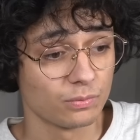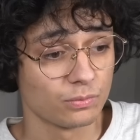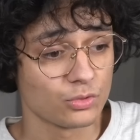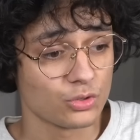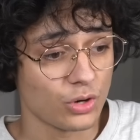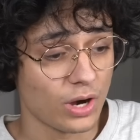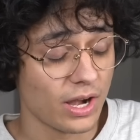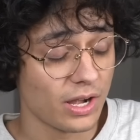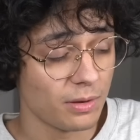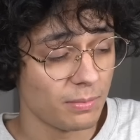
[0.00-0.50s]

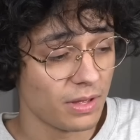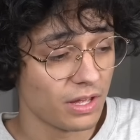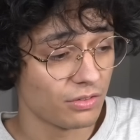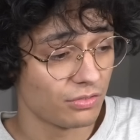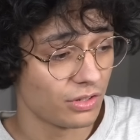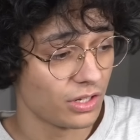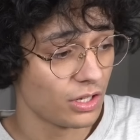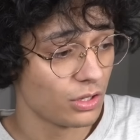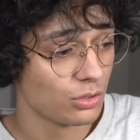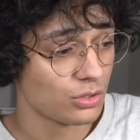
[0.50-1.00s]
trying to make
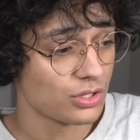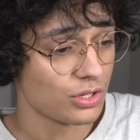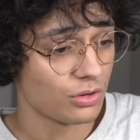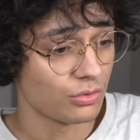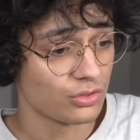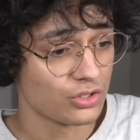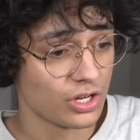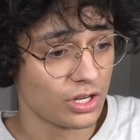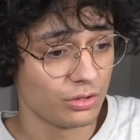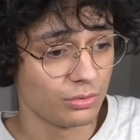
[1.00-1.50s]
videos
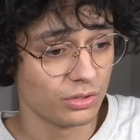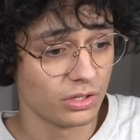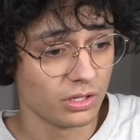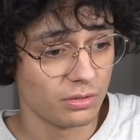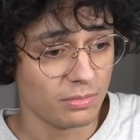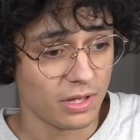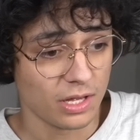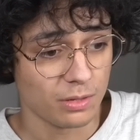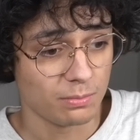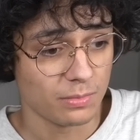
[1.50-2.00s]
that
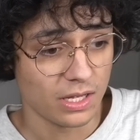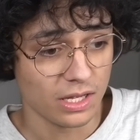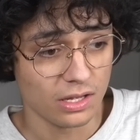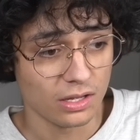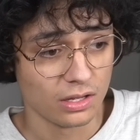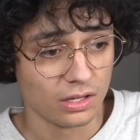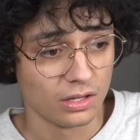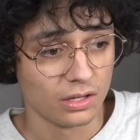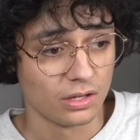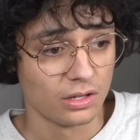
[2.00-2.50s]
genuinely make
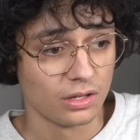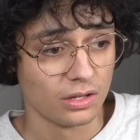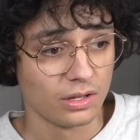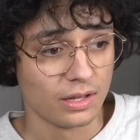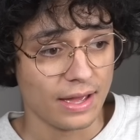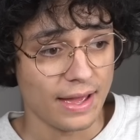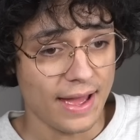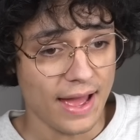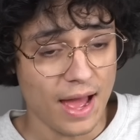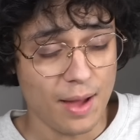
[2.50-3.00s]
me
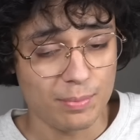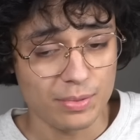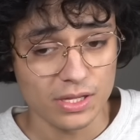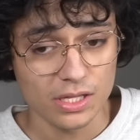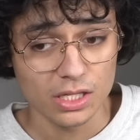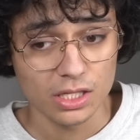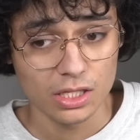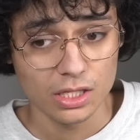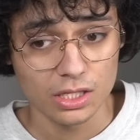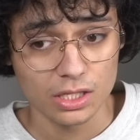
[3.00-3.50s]

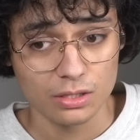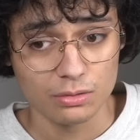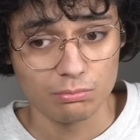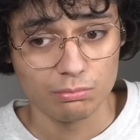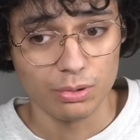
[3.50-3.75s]
happy,